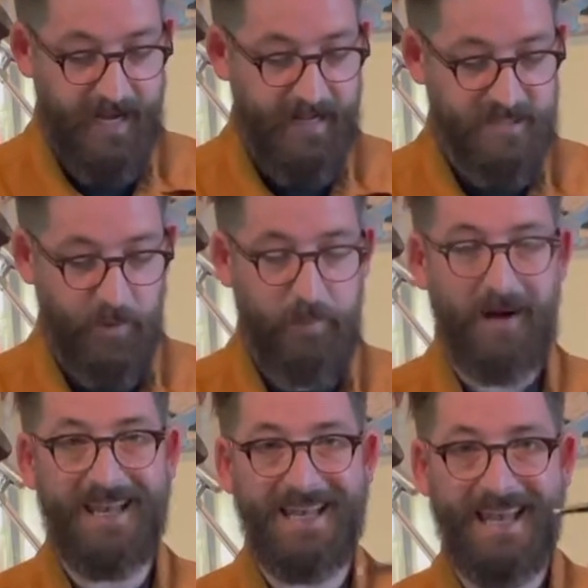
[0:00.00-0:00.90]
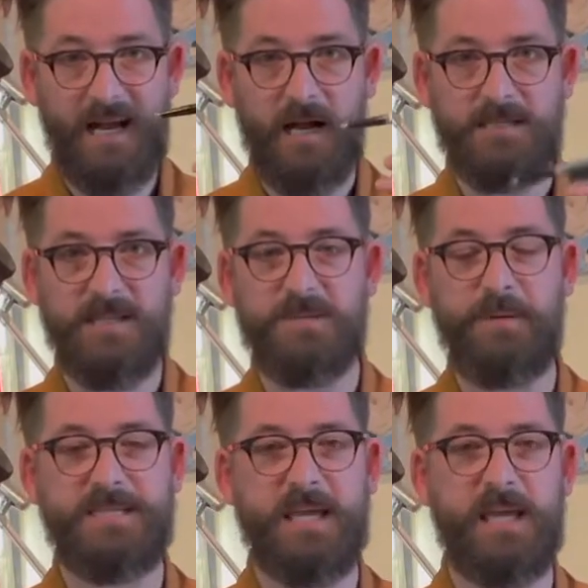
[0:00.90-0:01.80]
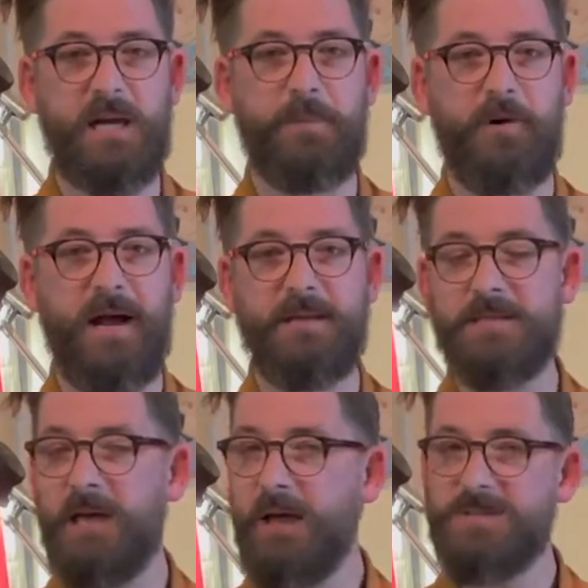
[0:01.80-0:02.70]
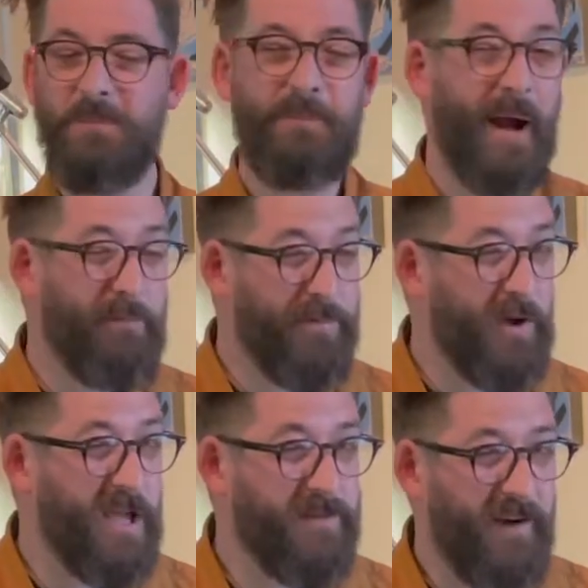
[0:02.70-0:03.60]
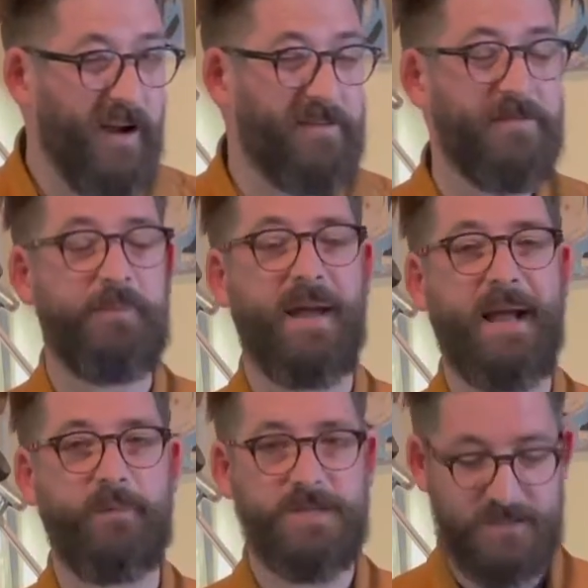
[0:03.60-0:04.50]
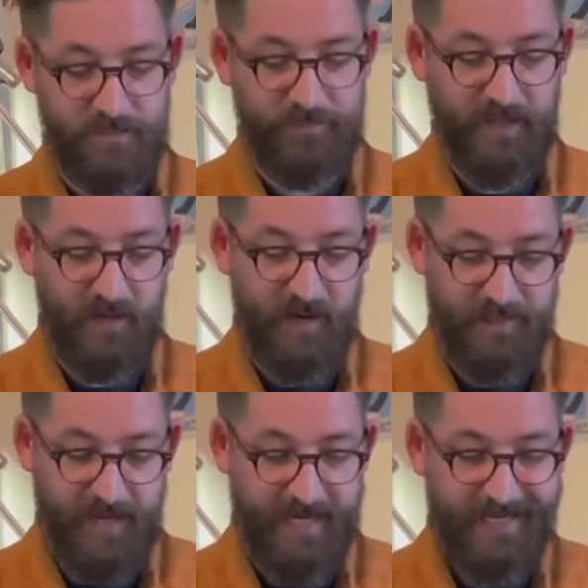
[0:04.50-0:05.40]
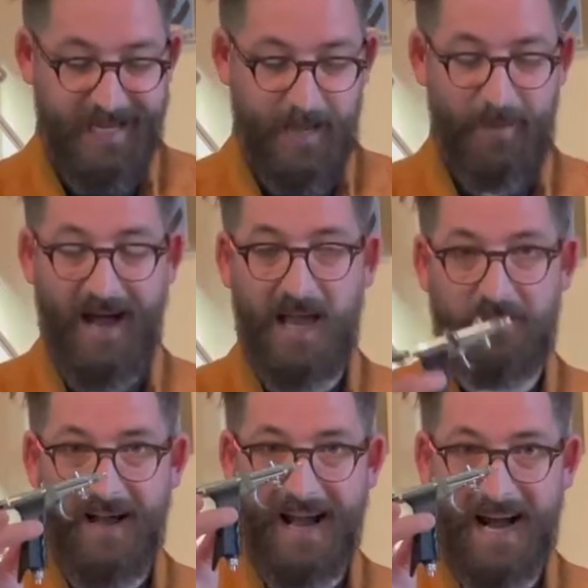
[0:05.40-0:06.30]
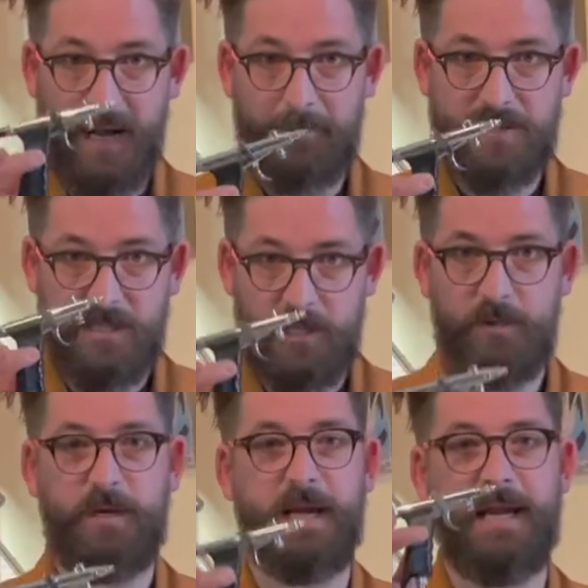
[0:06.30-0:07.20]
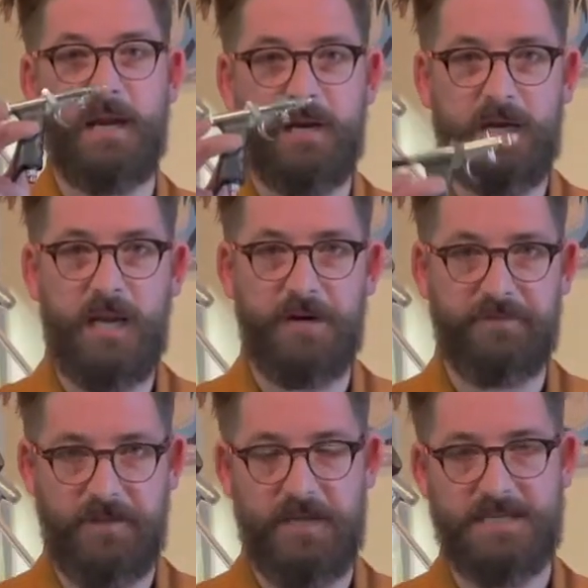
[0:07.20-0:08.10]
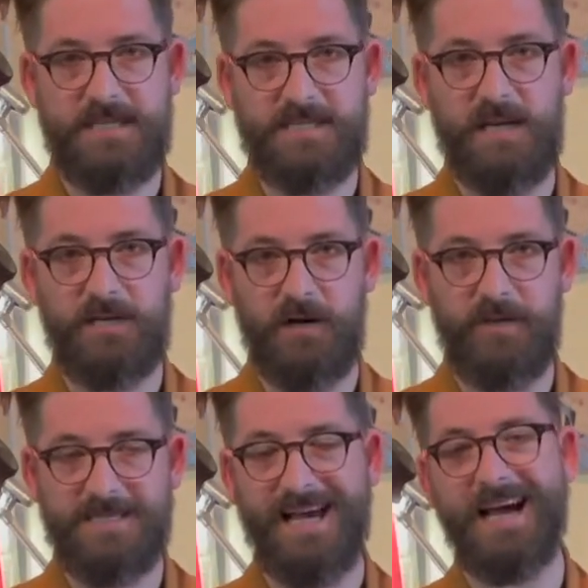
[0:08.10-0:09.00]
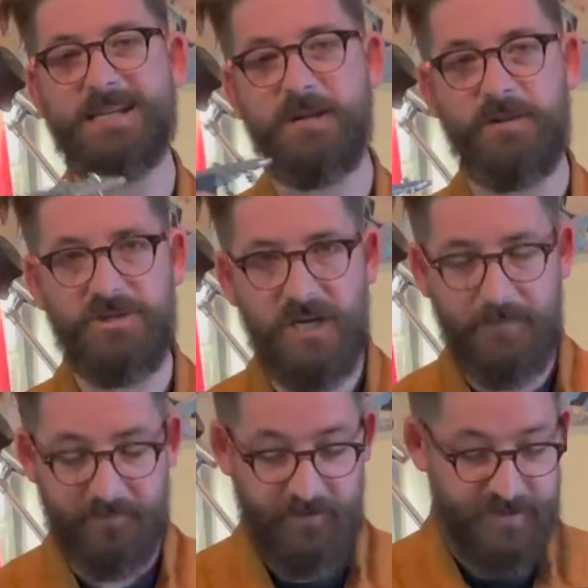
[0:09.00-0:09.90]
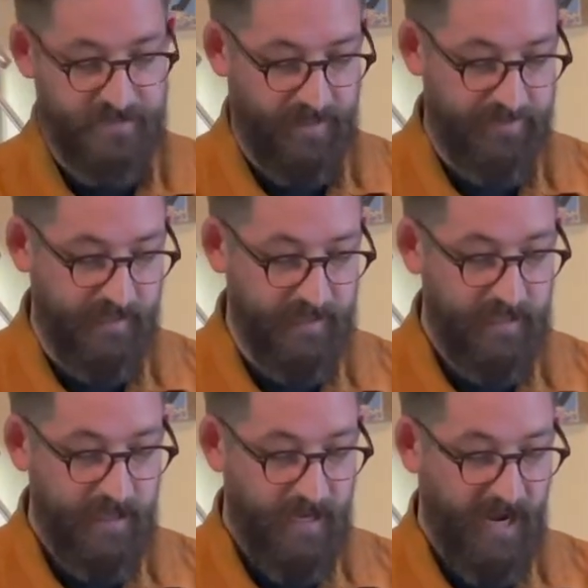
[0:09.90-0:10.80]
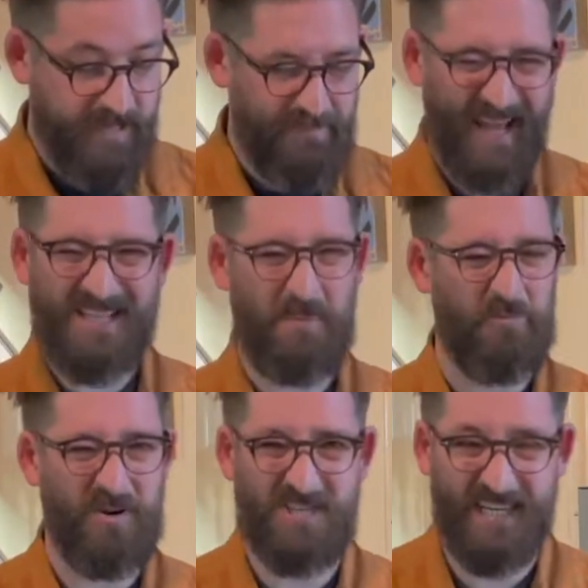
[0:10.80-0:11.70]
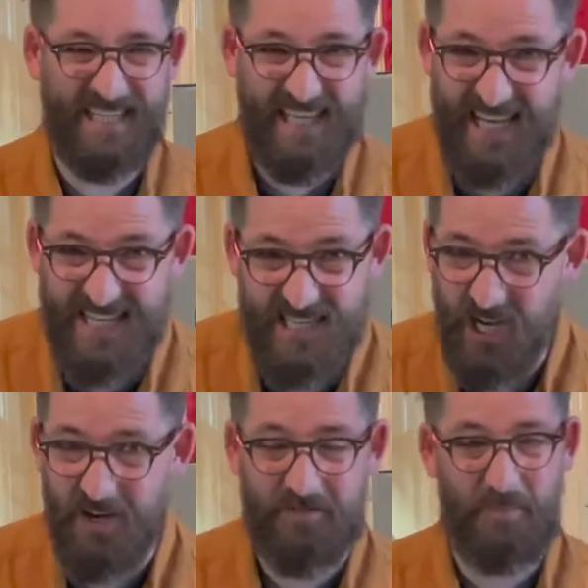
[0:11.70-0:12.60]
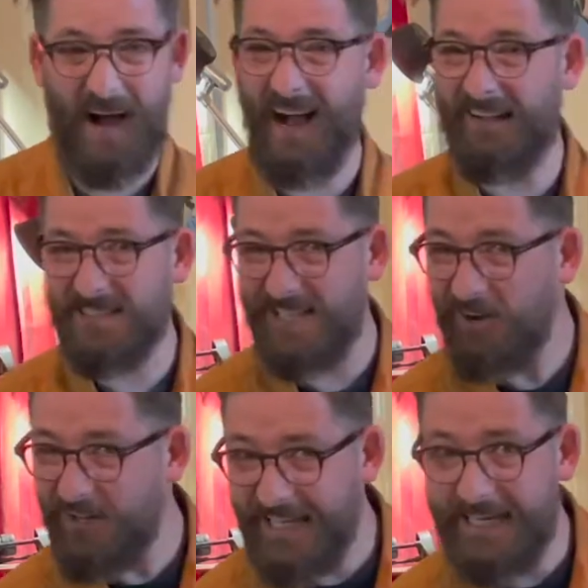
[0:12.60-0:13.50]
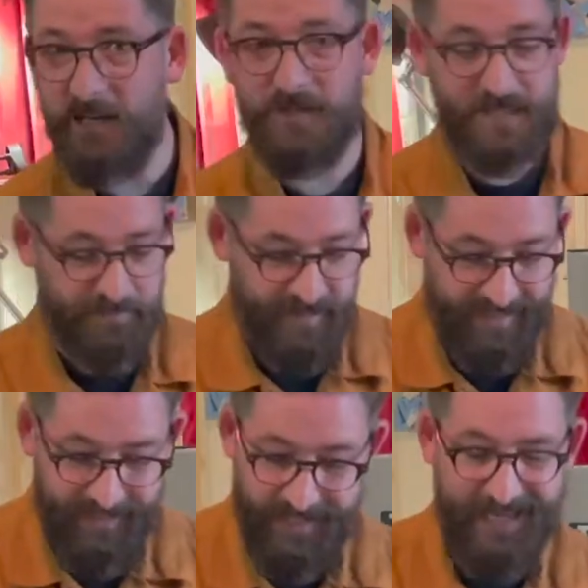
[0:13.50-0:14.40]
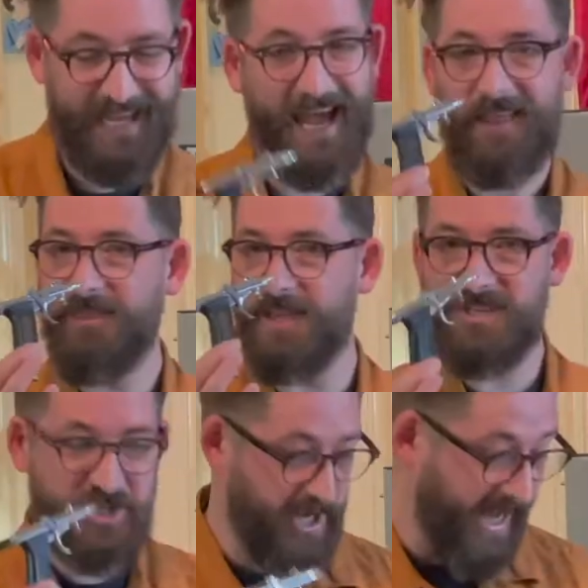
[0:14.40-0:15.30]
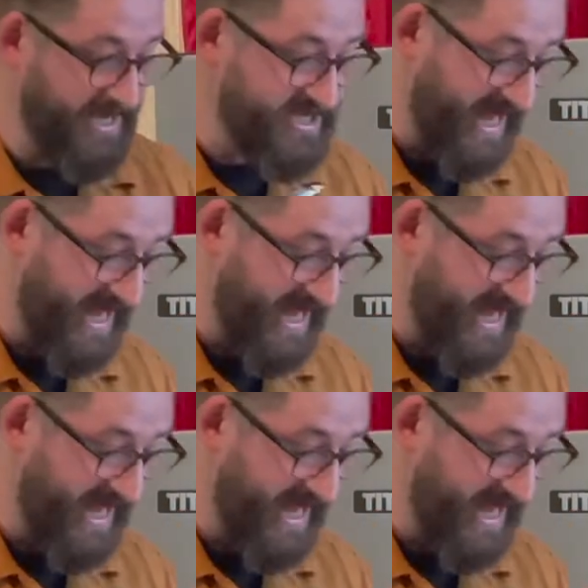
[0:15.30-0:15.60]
So I'll put a link to this particular brand. It was about £35 or something like that. But I have absolutely loved this since I got this. I had another cheaper version that I think I'd picked up originally years ago from Aldi or Lidl or something. Yeah, this changed